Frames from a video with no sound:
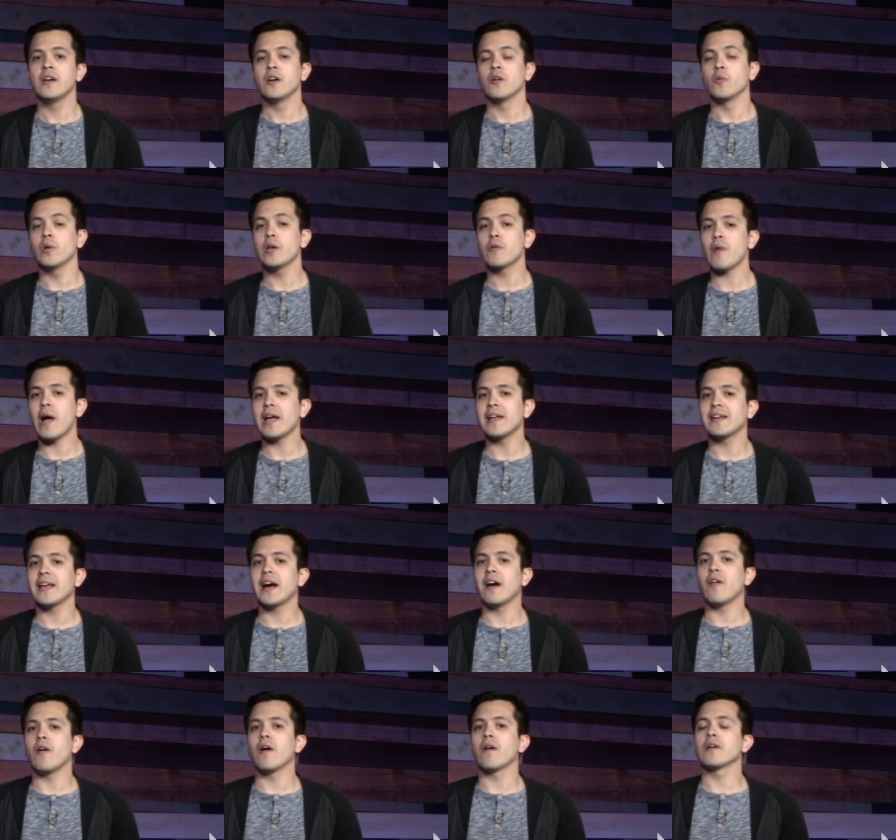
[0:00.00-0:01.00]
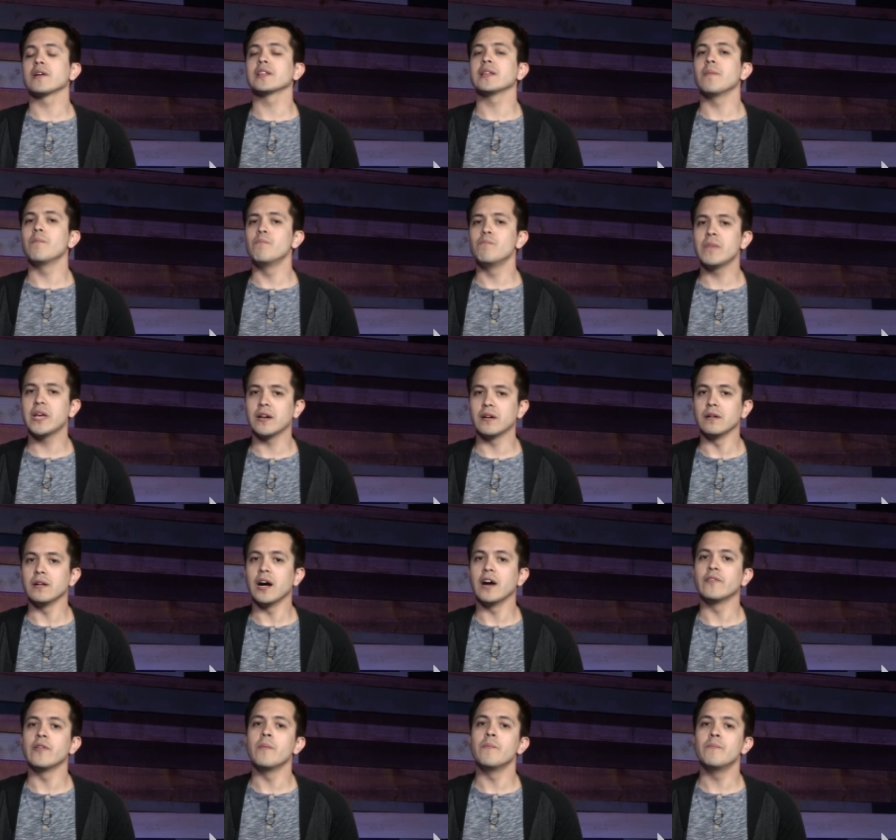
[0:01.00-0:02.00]
We right now are in the middle
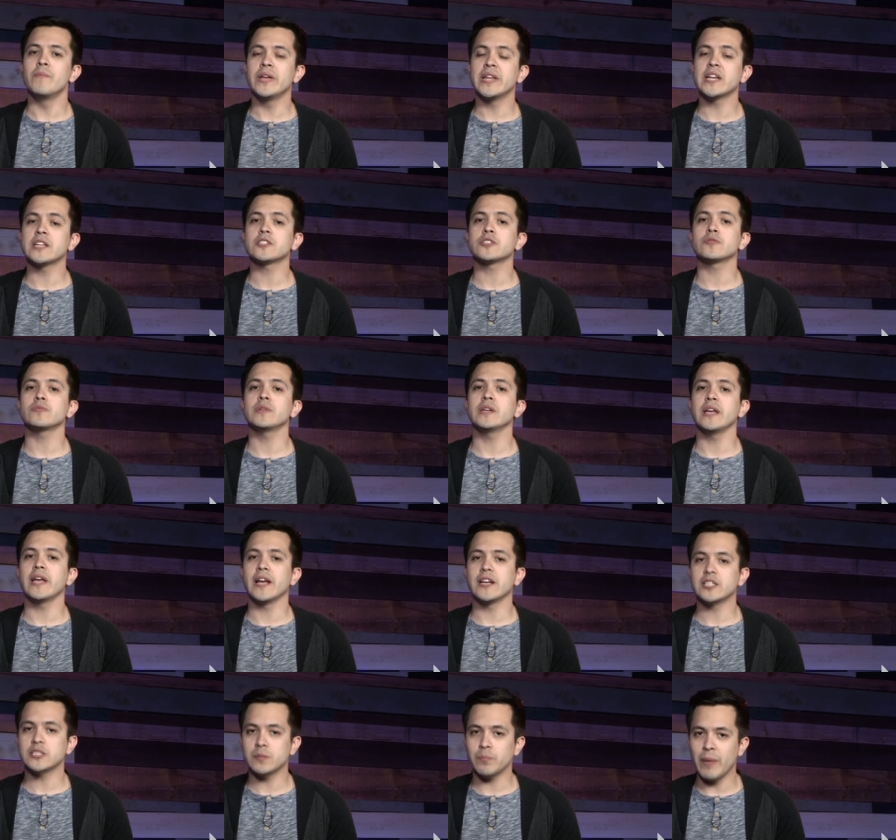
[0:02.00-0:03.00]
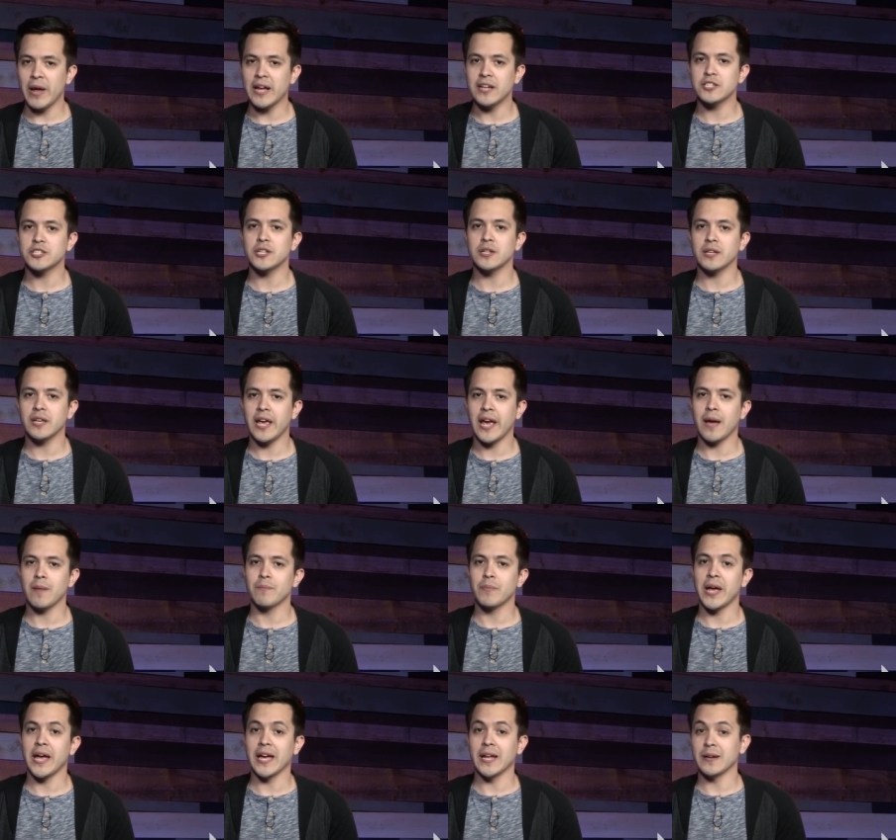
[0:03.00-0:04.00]
of a ministry expansion
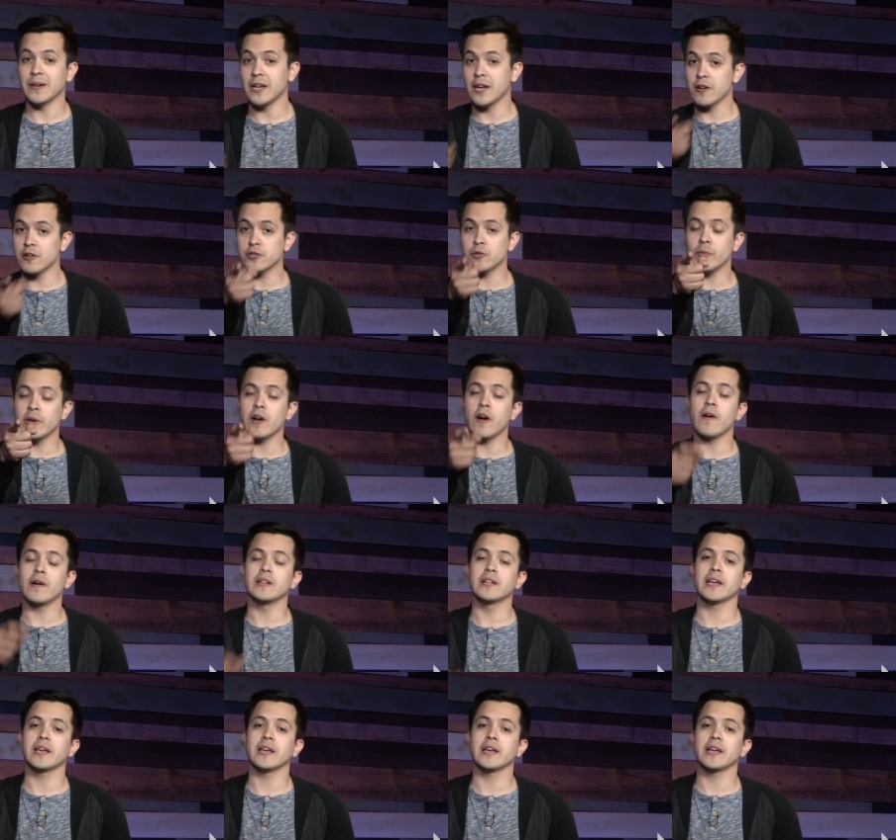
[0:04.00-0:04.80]
campaign. Here's where we are in the